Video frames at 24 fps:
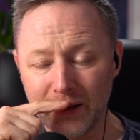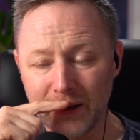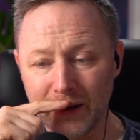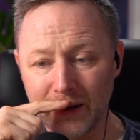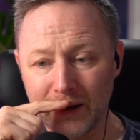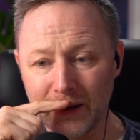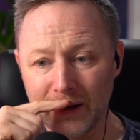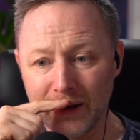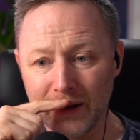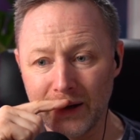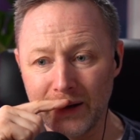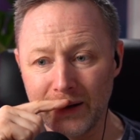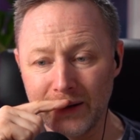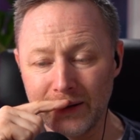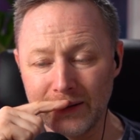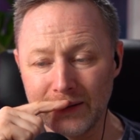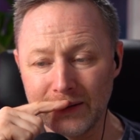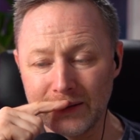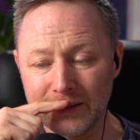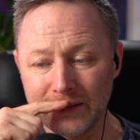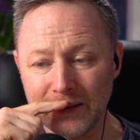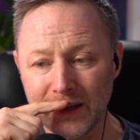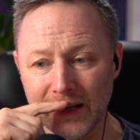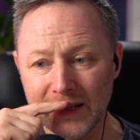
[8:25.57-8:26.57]

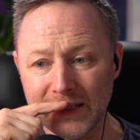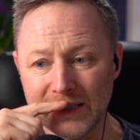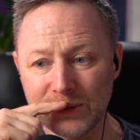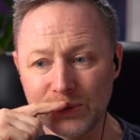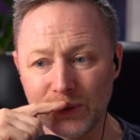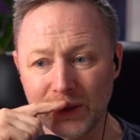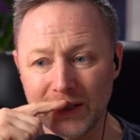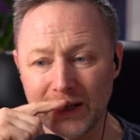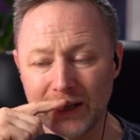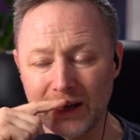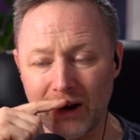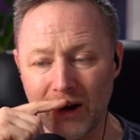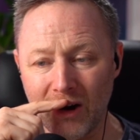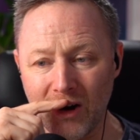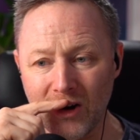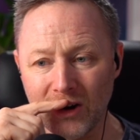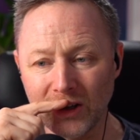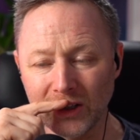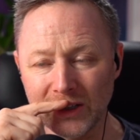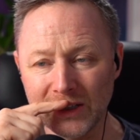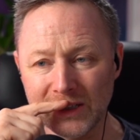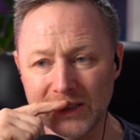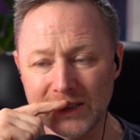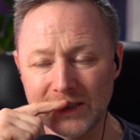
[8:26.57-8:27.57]
And it's one of the
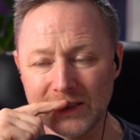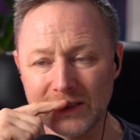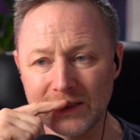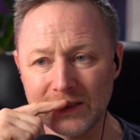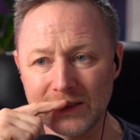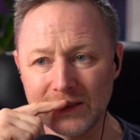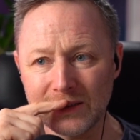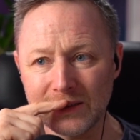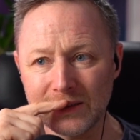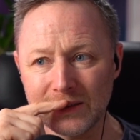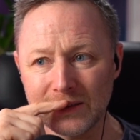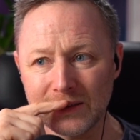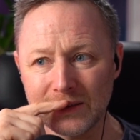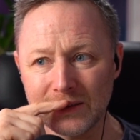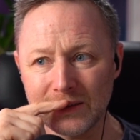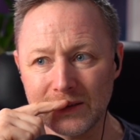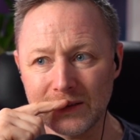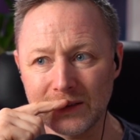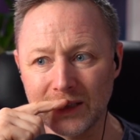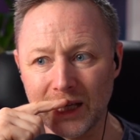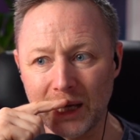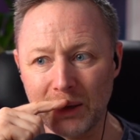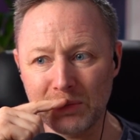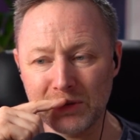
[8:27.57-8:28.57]
ugliest
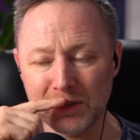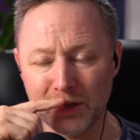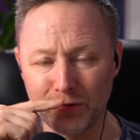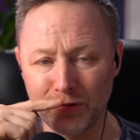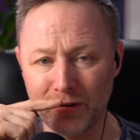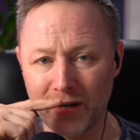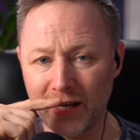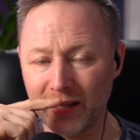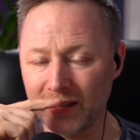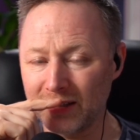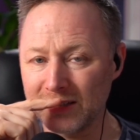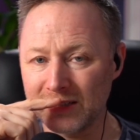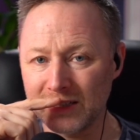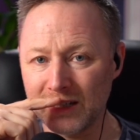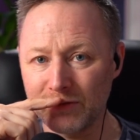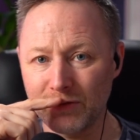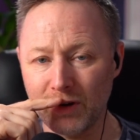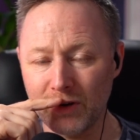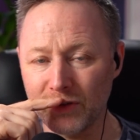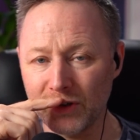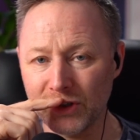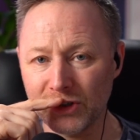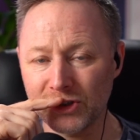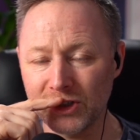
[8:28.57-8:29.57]
types of violence I've
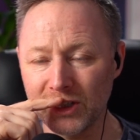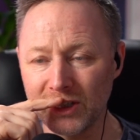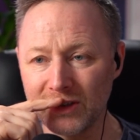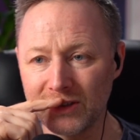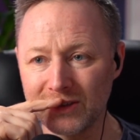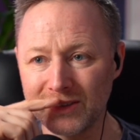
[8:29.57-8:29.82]
ever seen.